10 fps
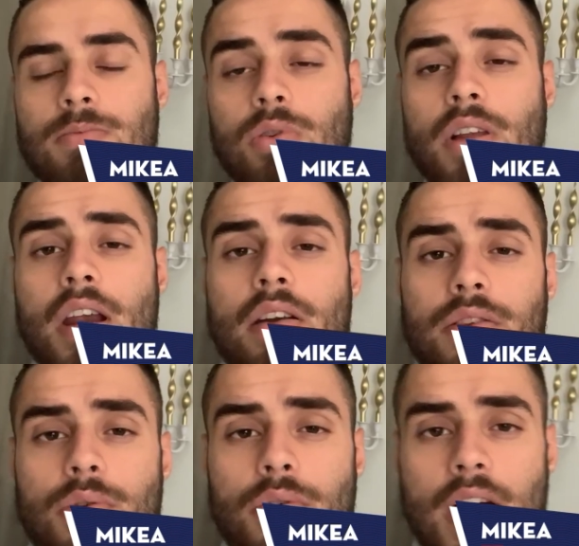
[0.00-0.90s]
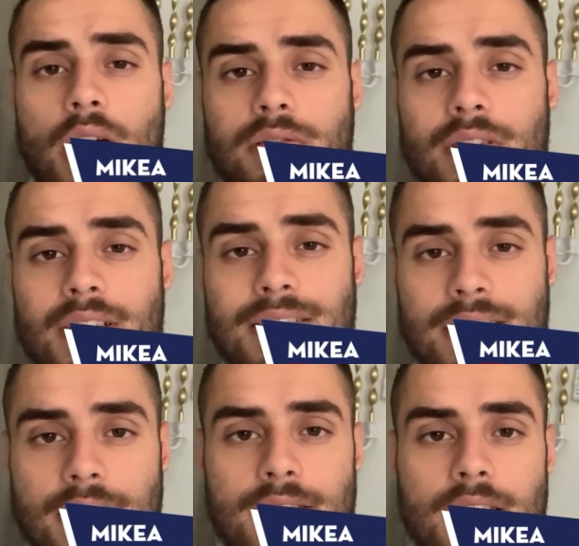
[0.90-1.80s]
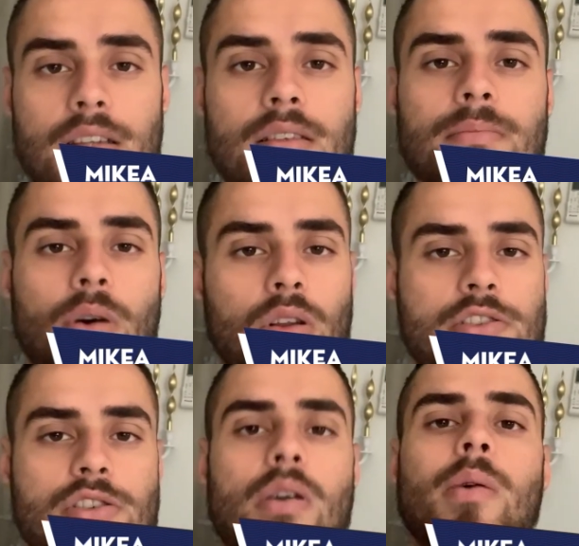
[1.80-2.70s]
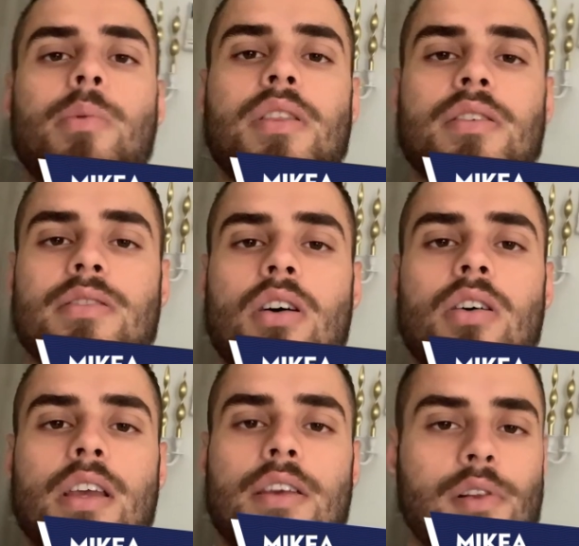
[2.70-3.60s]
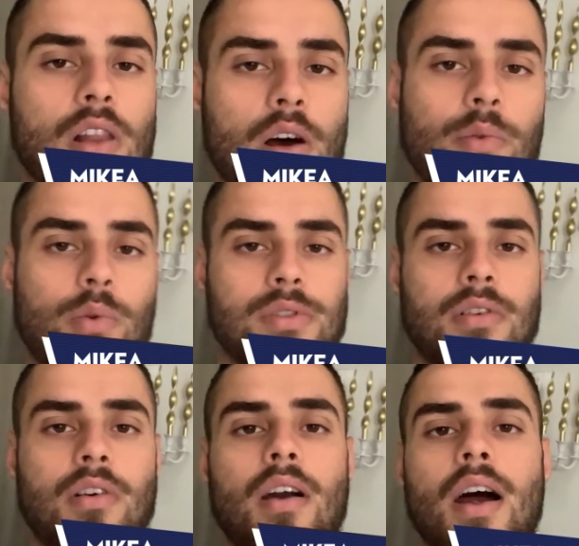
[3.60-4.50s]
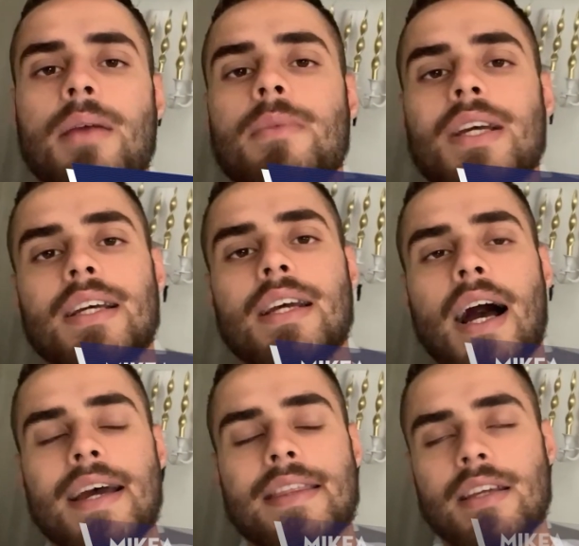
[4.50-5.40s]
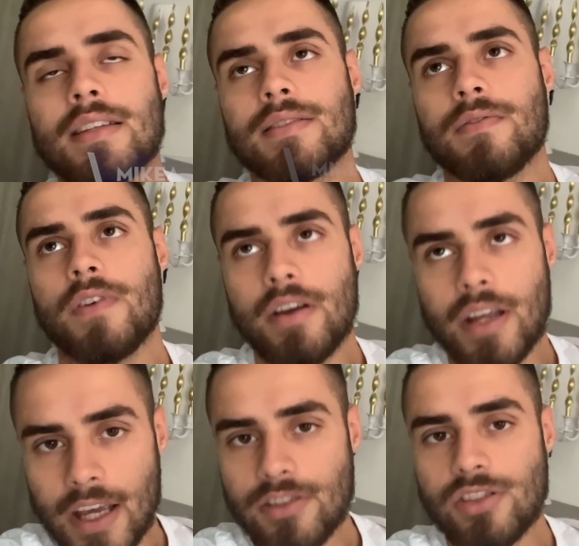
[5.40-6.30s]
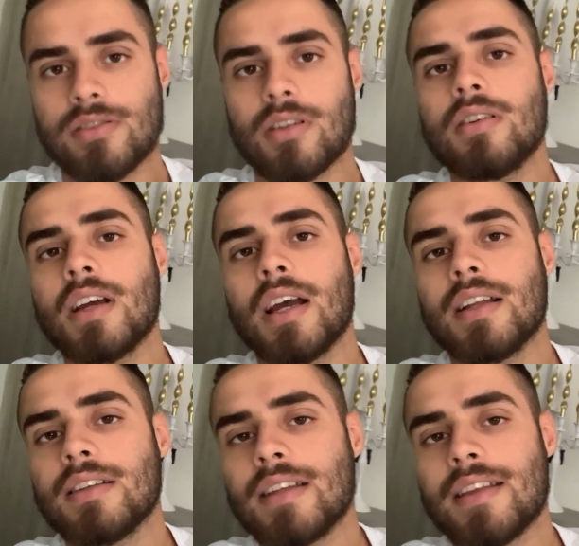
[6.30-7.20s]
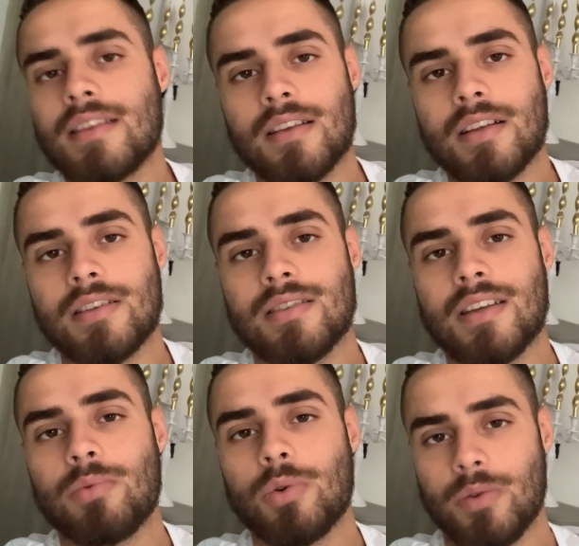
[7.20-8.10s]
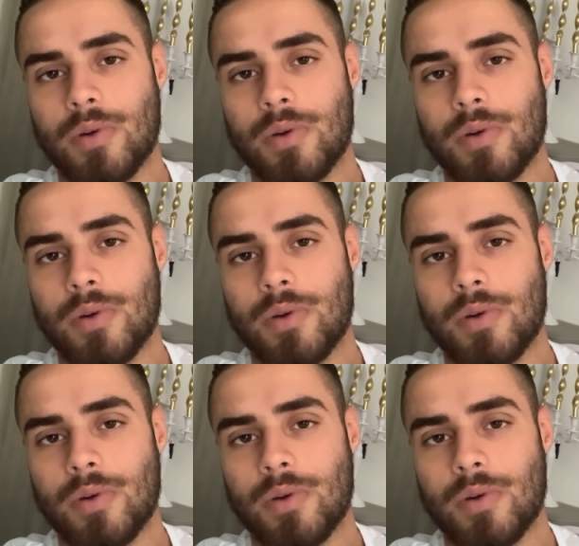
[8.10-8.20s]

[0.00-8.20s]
Bulgaria 2016, Poligeno with the song If Love Was a Crime. I think it's a very catchy song and I think that it will